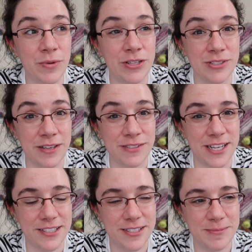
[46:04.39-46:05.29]
with those gift
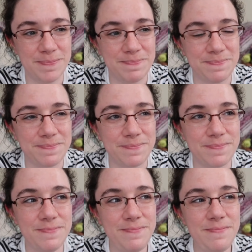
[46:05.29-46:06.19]
sets.
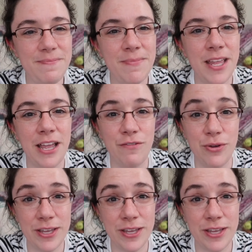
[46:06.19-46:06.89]
If